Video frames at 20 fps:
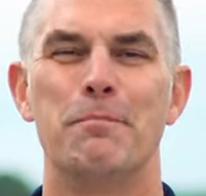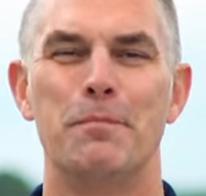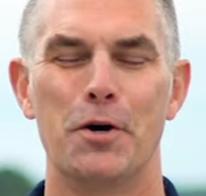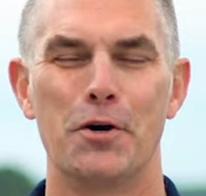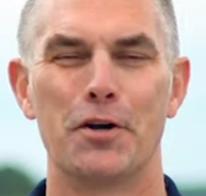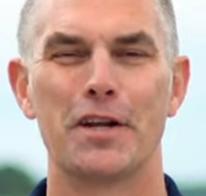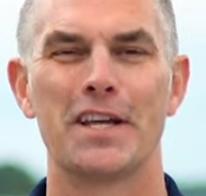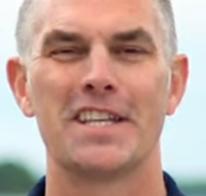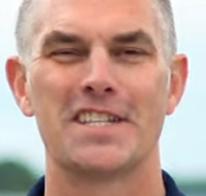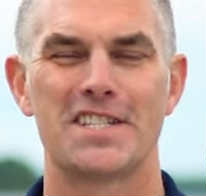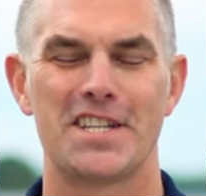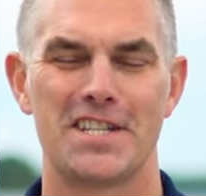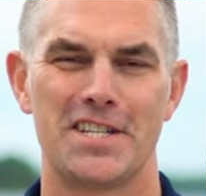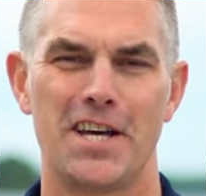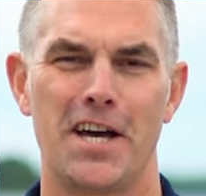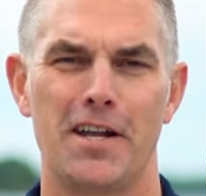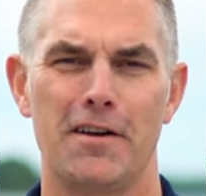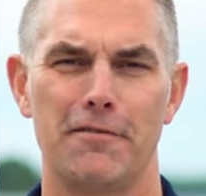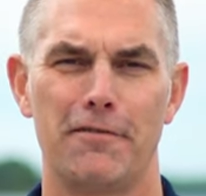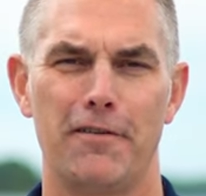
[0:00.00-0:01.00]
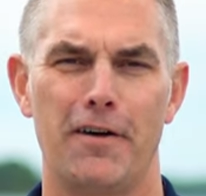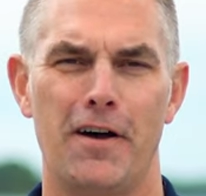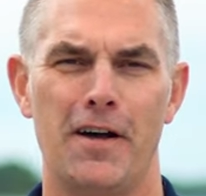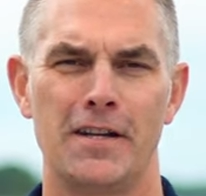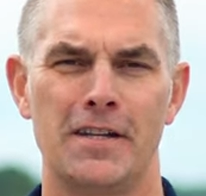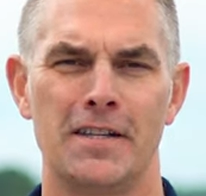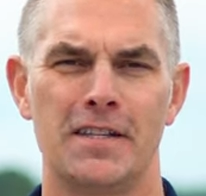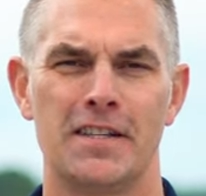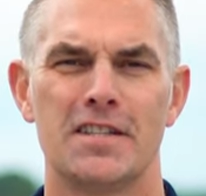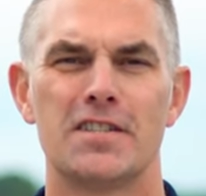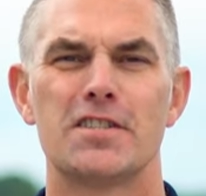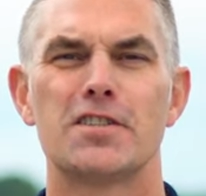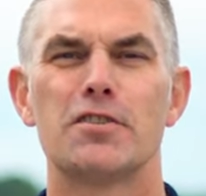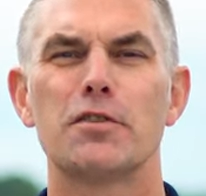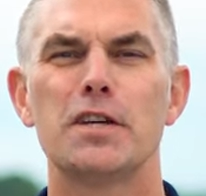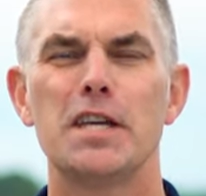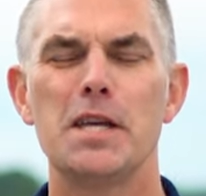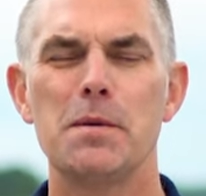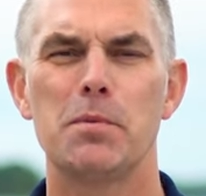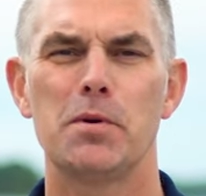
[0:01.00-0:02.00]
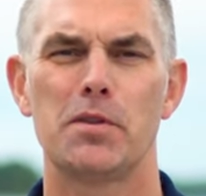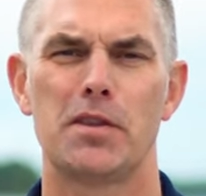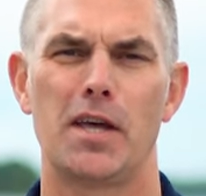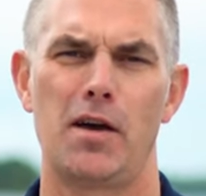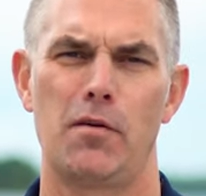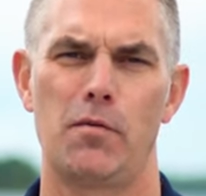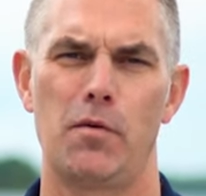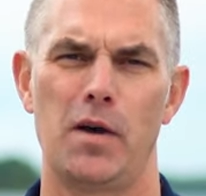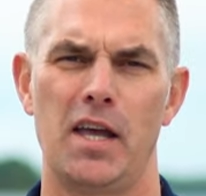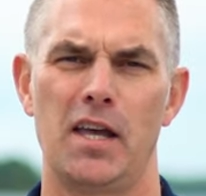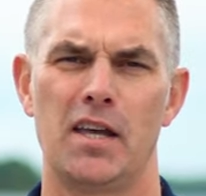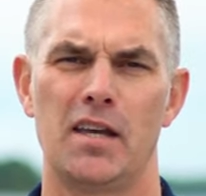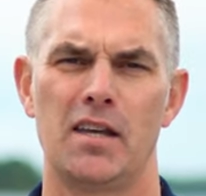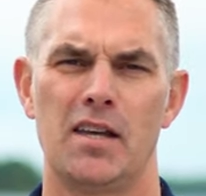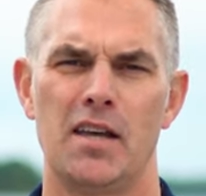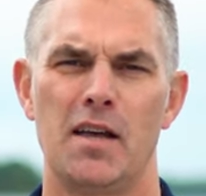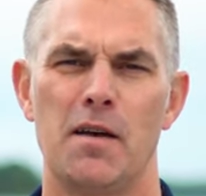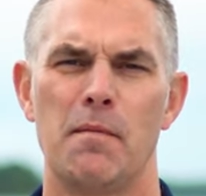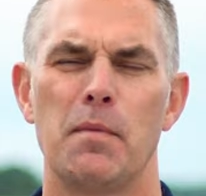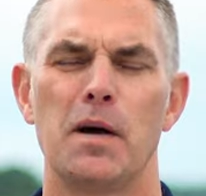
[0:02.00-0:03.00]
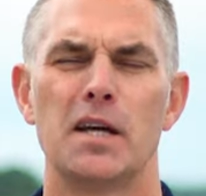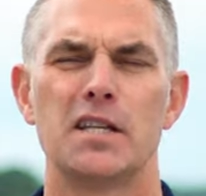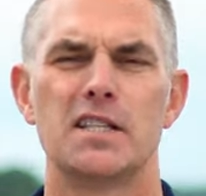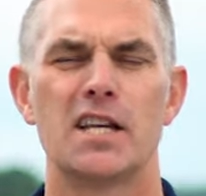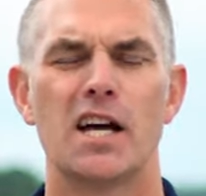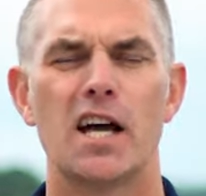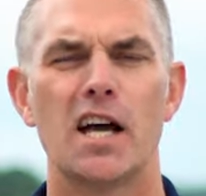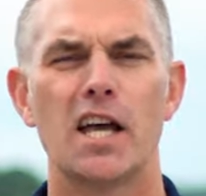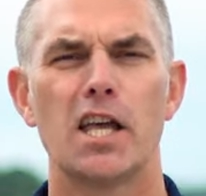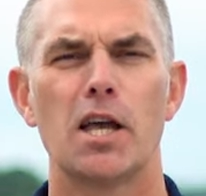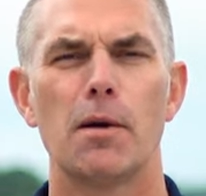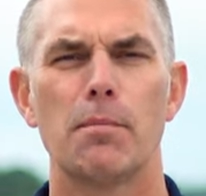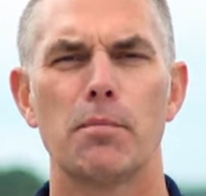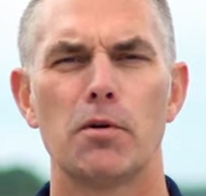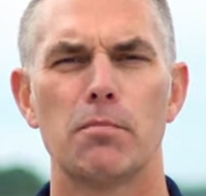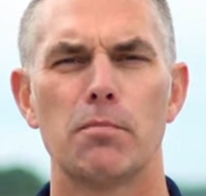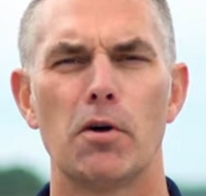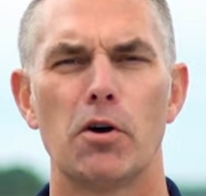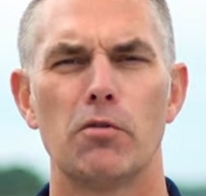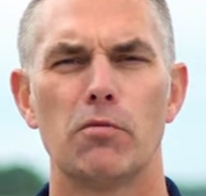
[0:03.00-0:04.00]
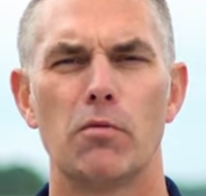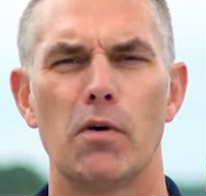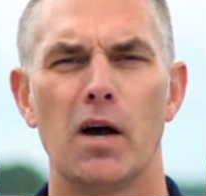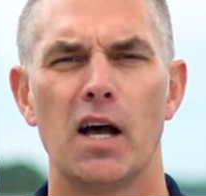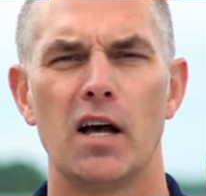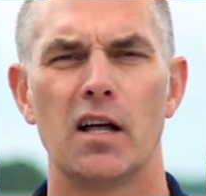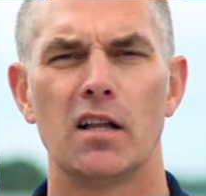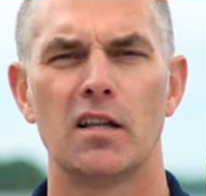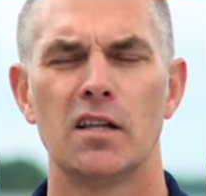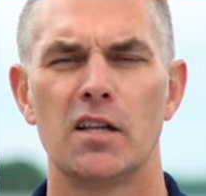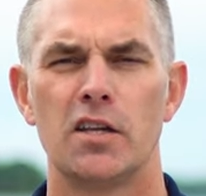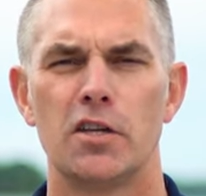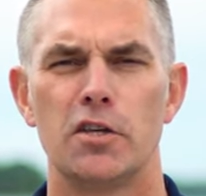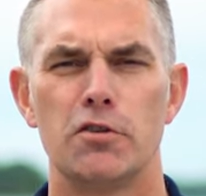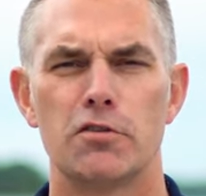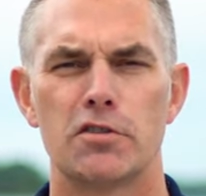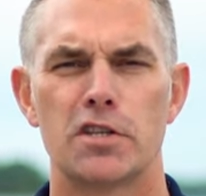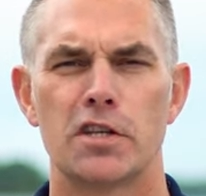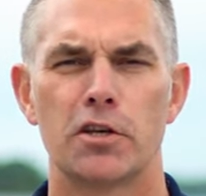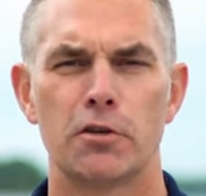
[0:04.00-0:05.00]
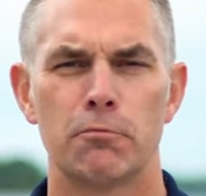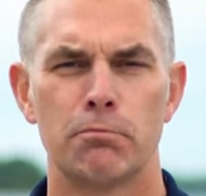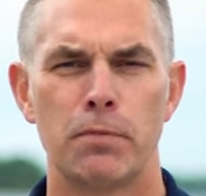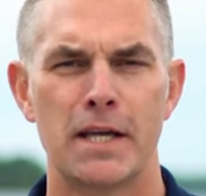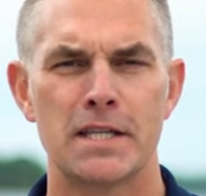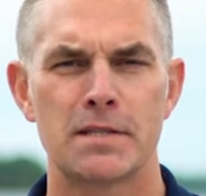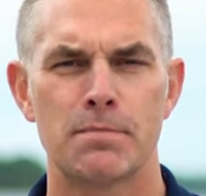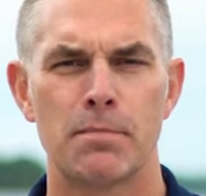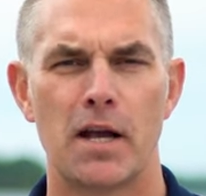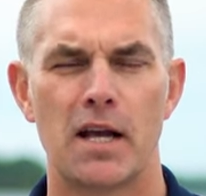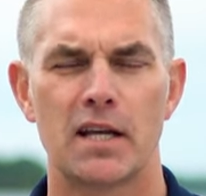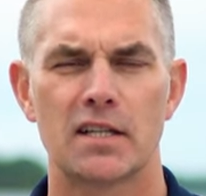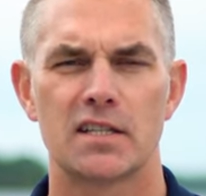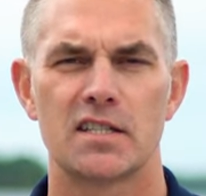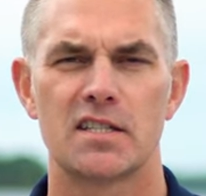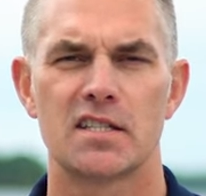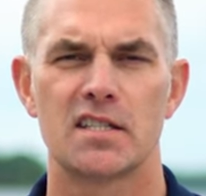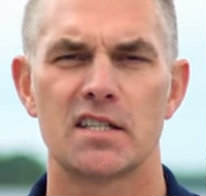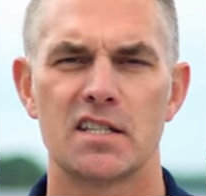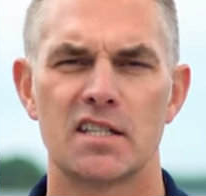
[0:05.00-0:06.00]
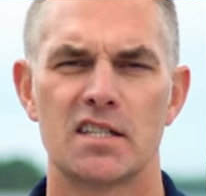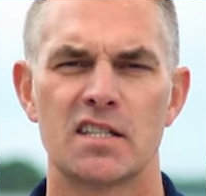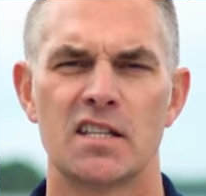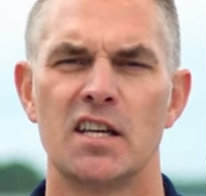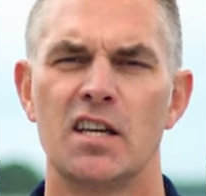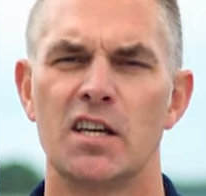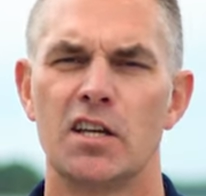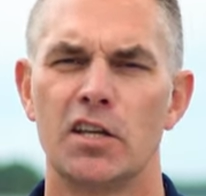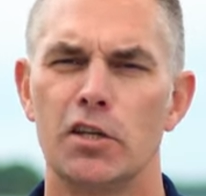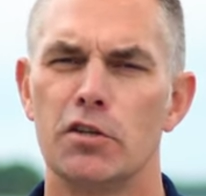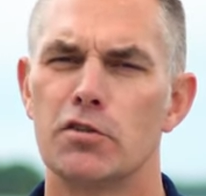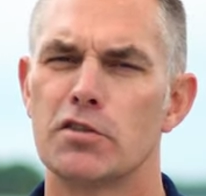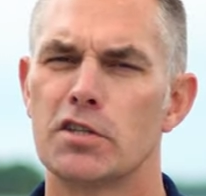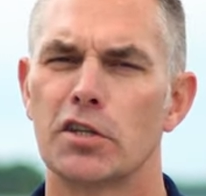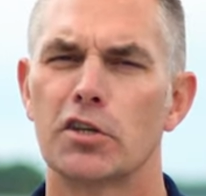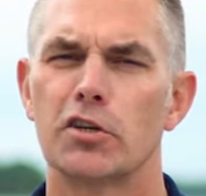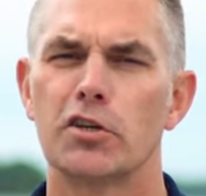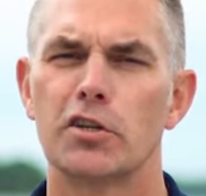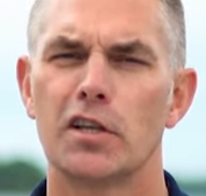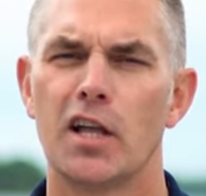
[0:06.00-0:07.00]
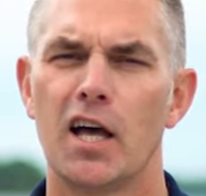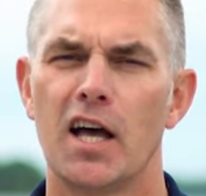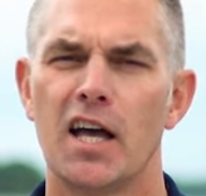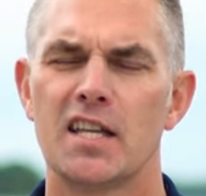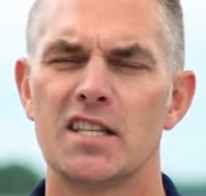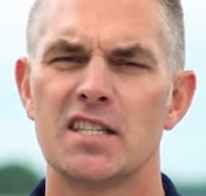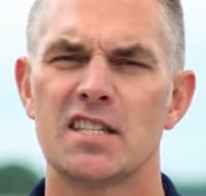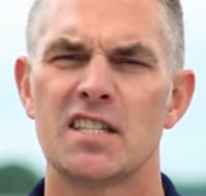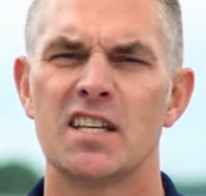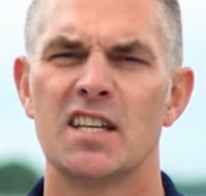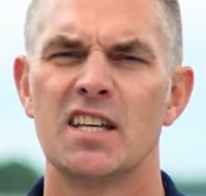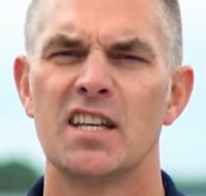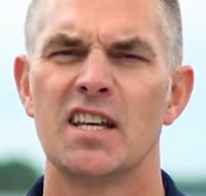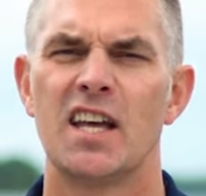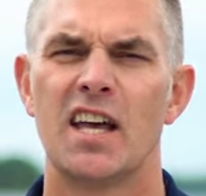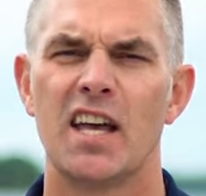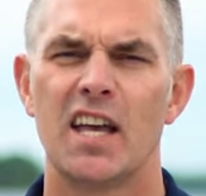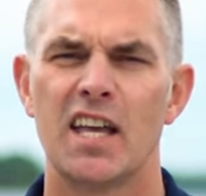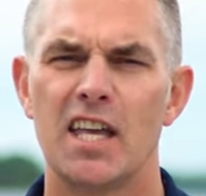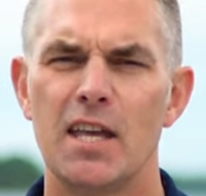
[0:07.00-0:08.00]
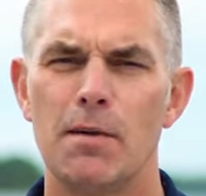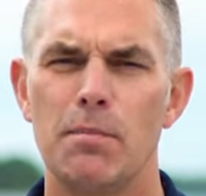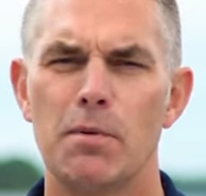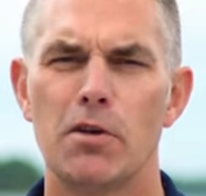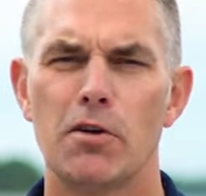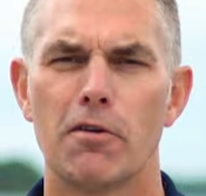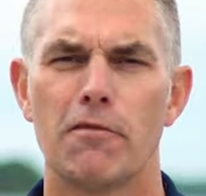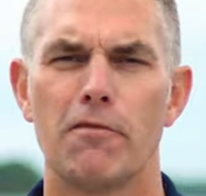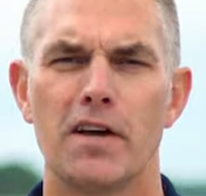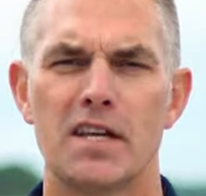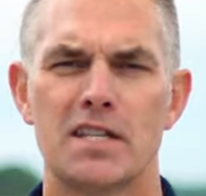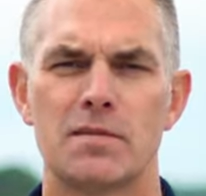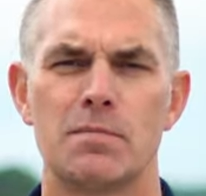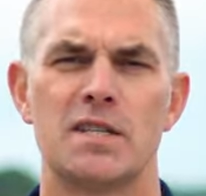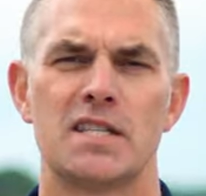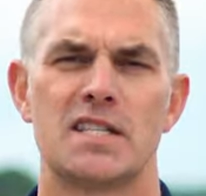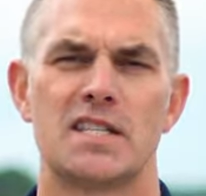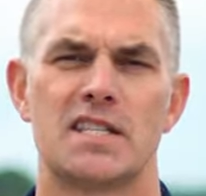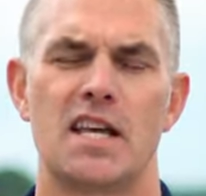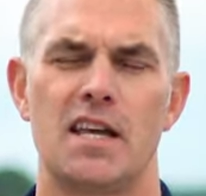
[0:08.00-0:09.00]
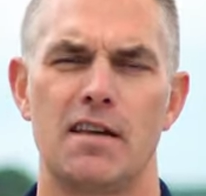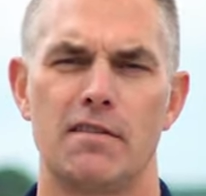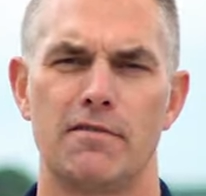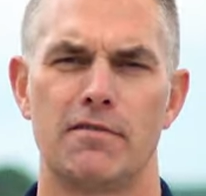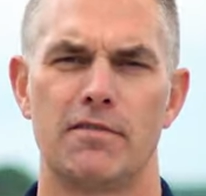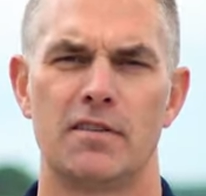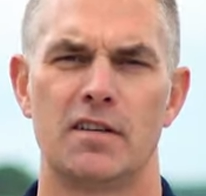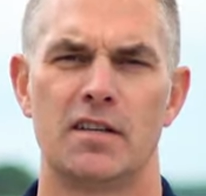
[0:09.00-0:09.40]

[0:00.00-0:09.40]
Boating is a ton of fun, so keep it that way by tying up your boat well, using best practices, using good lines, and keeping your investment safe.